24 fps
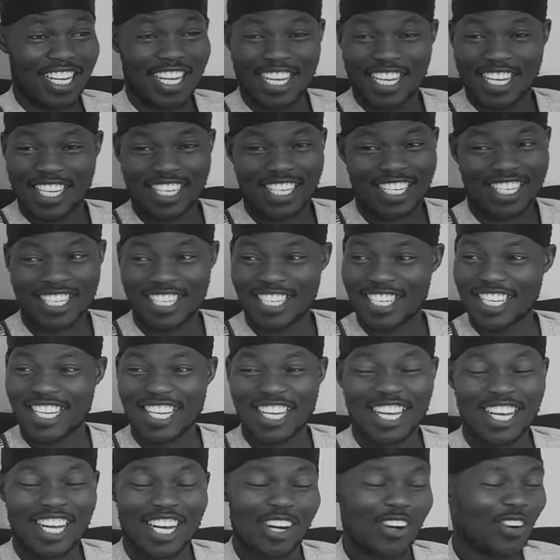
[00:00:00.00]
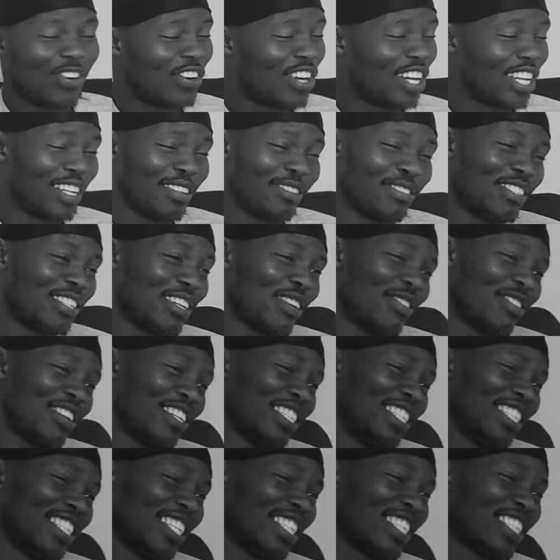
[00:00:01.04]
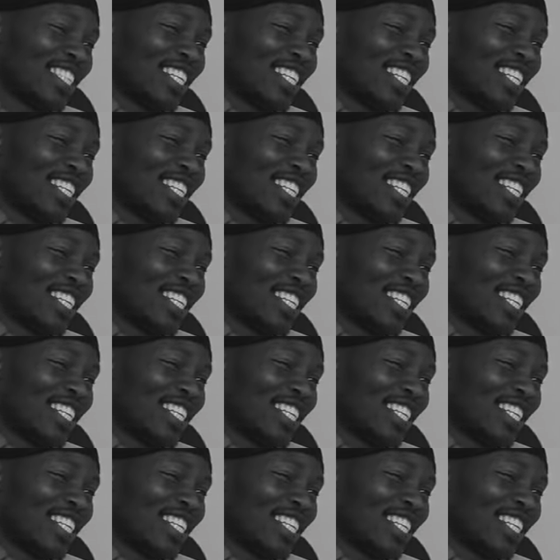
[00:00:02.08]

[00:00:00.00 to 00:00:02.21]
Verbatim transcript: like, what if someone just